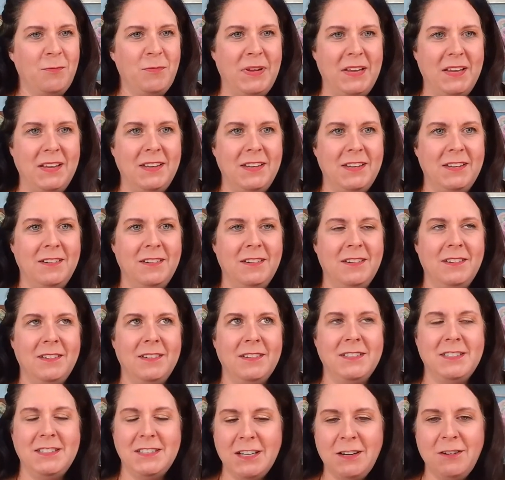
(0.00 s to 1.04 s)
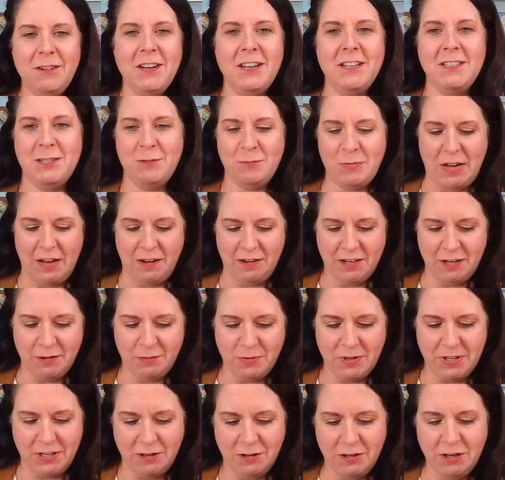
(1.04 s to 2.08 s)
being serious about it
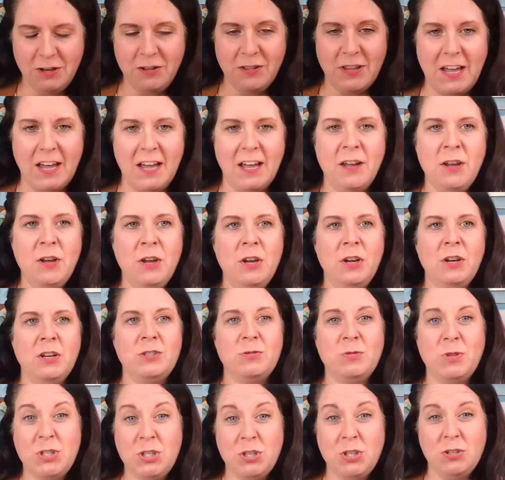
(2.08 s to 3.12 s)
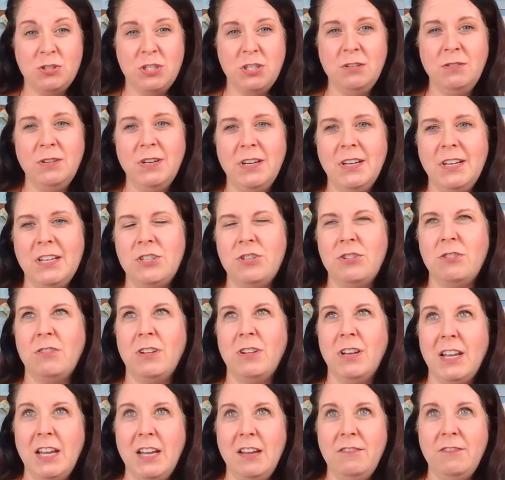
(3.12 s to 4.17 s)
when you do that, because what you're doing is you're
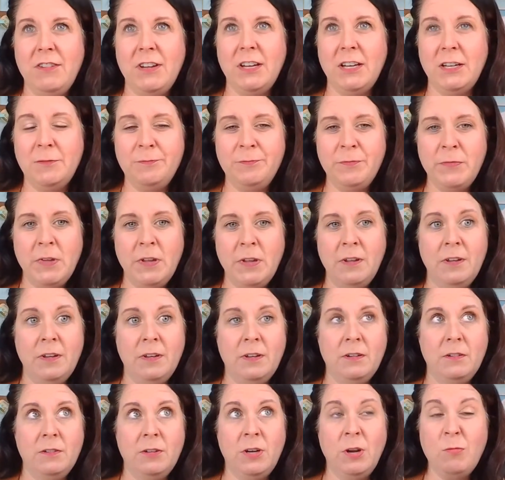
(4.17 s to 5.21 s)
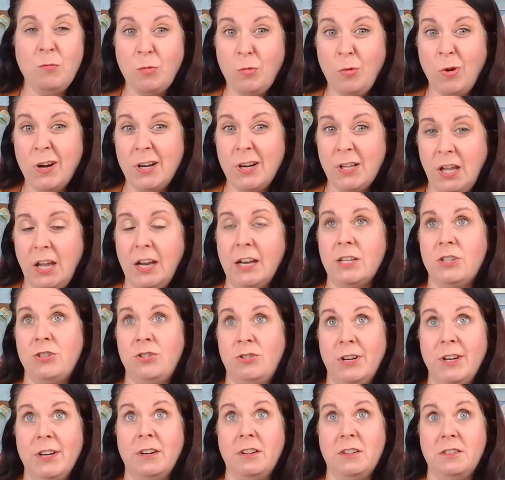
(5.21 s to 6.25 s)
leaving, number one, a lot of
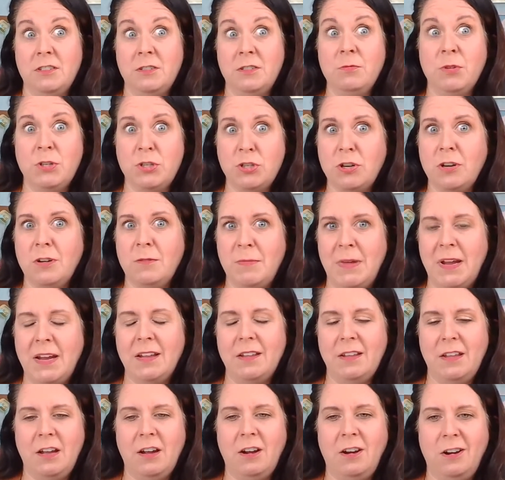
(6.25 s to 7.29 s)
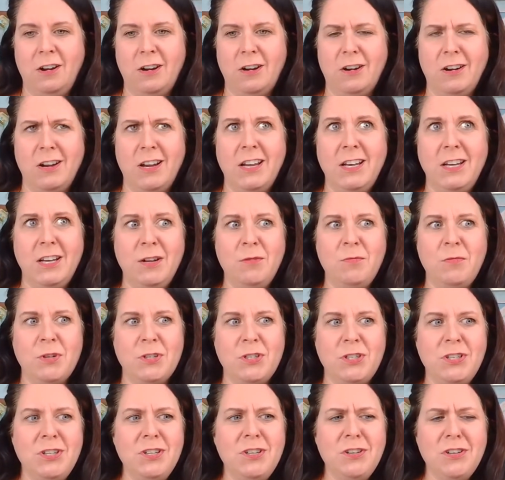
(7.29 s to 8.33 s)
triggers, which are going to make it a lot harder. And number
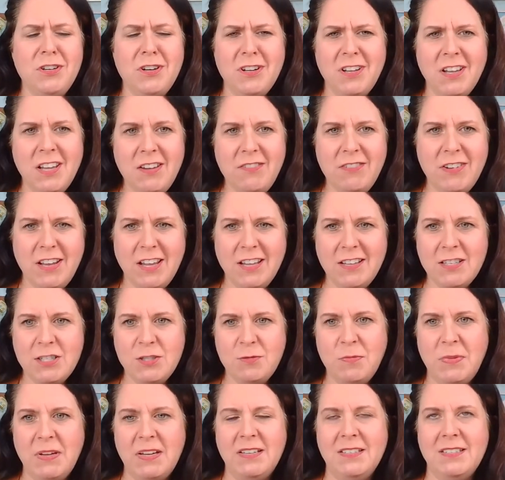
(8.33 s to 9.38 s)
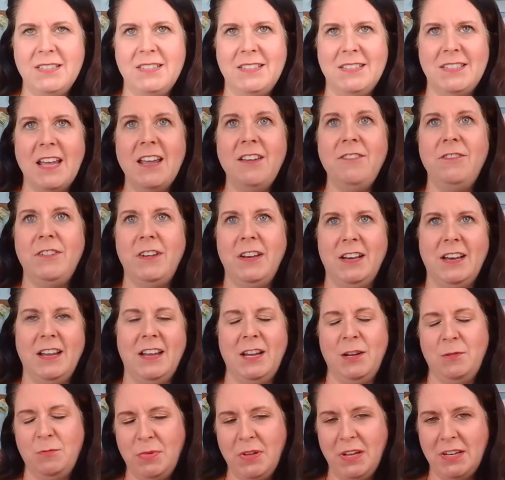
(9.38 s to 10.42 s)
two, you're leaving like this big safety
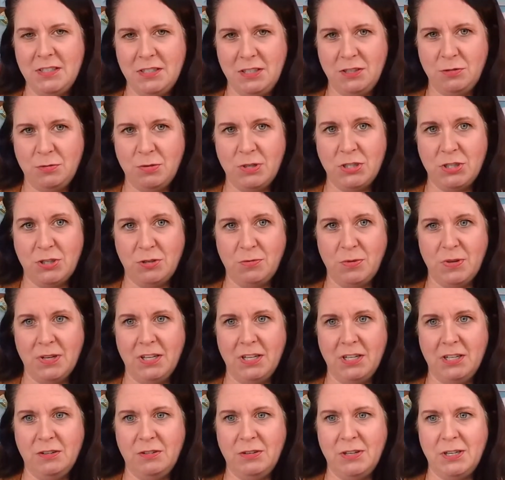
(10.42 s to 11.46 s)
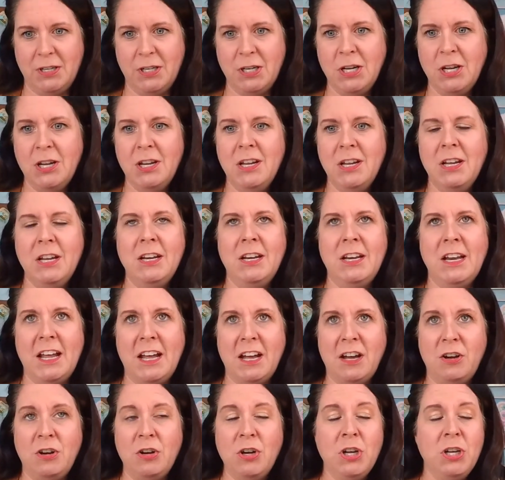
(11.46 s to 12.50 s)
net in place is what you're really doing.
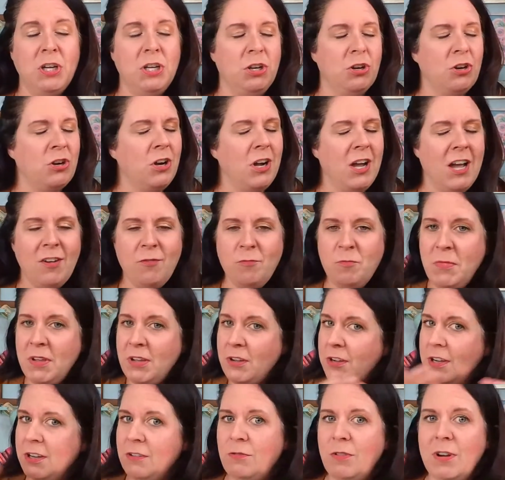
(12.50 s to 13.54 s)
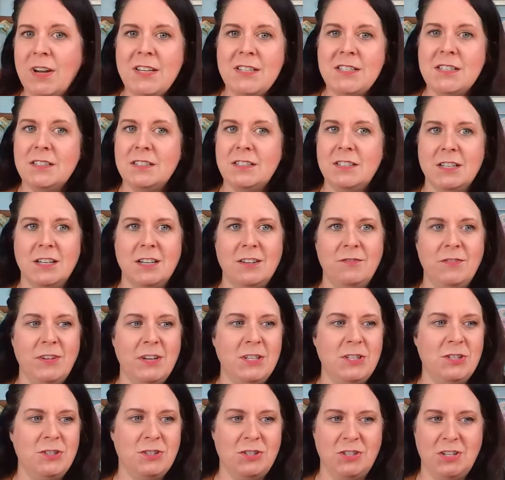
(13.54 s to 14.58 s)
Now, you're going to have a million reasons to
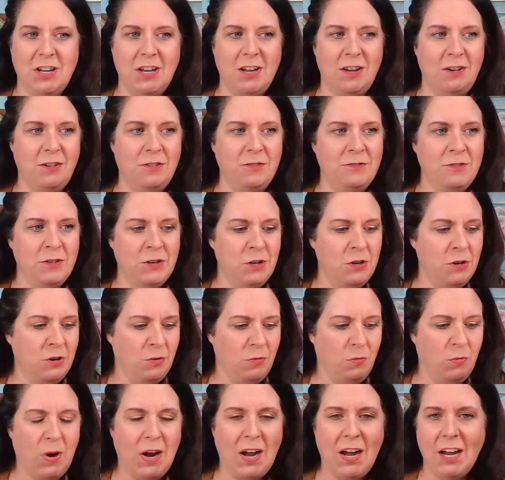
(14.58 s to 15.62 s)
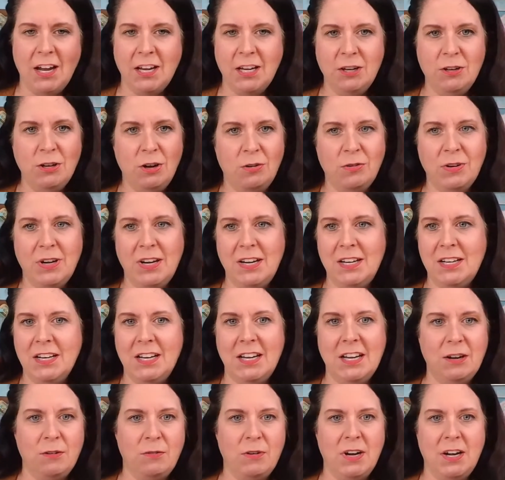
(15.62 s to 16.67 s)
convince yourself why you don't need to
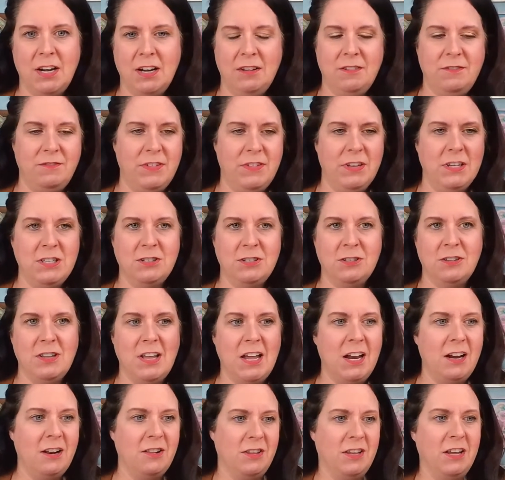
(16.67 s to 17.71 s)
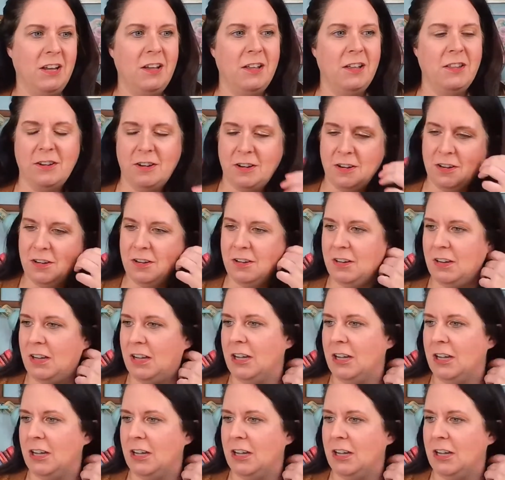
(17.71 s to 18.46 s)
get rid of this or that or the other.